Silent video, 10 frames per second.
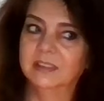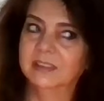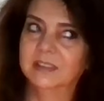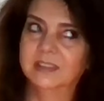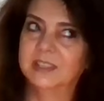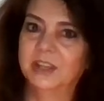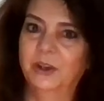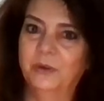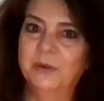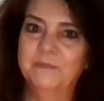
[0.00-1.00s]

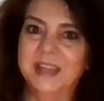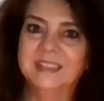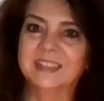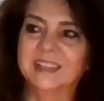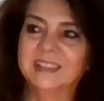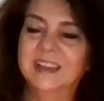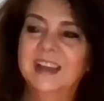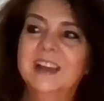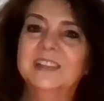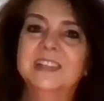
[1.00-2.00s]
So amazing.
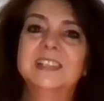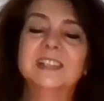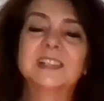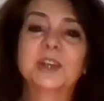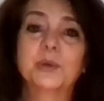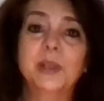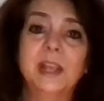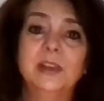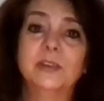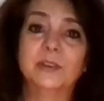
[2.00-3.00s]
This is a
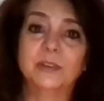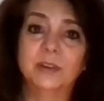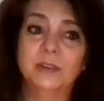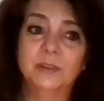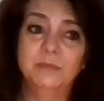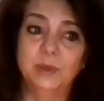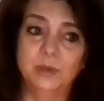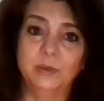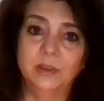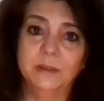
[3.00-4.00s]
creator
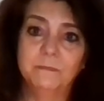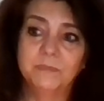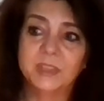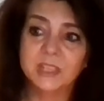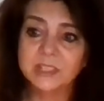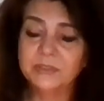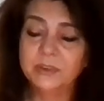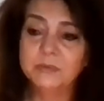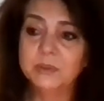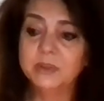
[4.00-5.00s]
moon. This
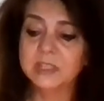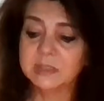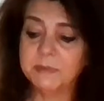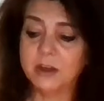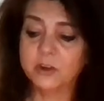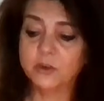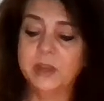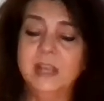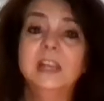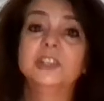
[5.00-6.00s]
full moon is about
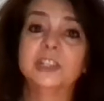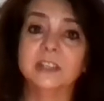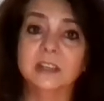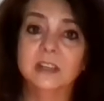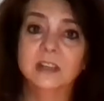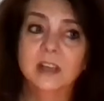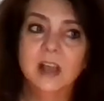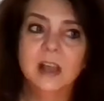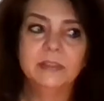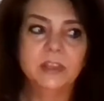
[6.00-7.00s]
creation.
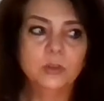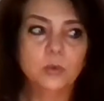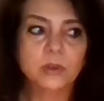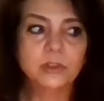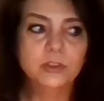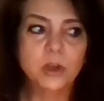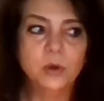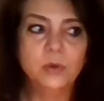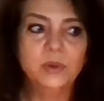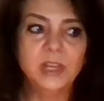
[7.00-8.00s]
The North
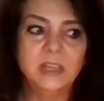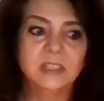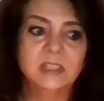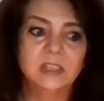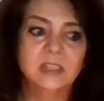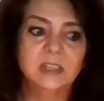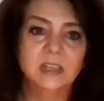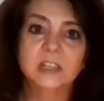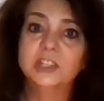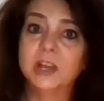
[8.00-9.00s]
Node is in
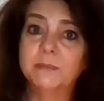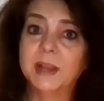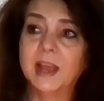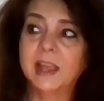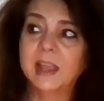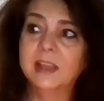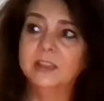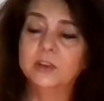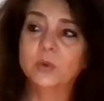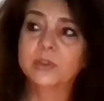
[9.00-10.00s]
Gemini, and
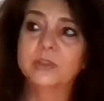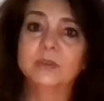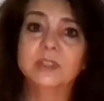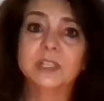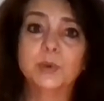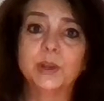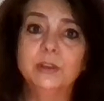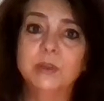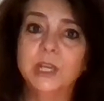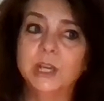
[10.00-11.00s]
the North Node says, what are
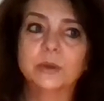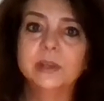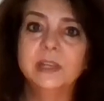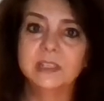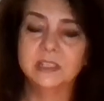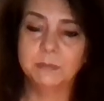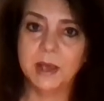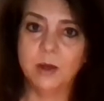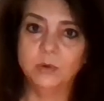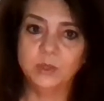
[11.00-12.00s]
you curious
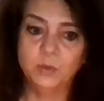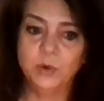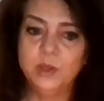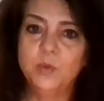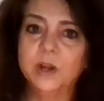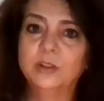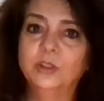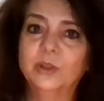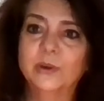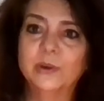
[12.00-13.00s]
about? What do you want to
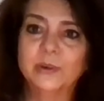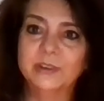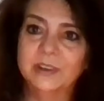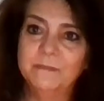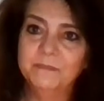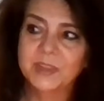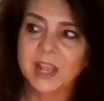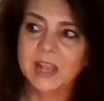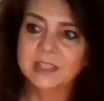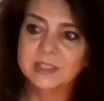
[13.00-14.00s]
learn?
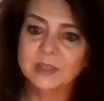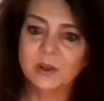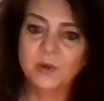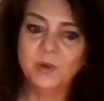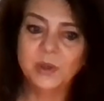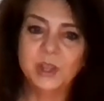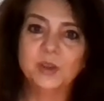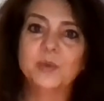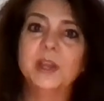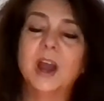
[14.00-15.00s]
And so here
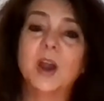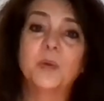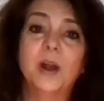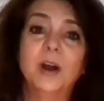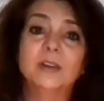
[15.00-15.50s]
we are, we're all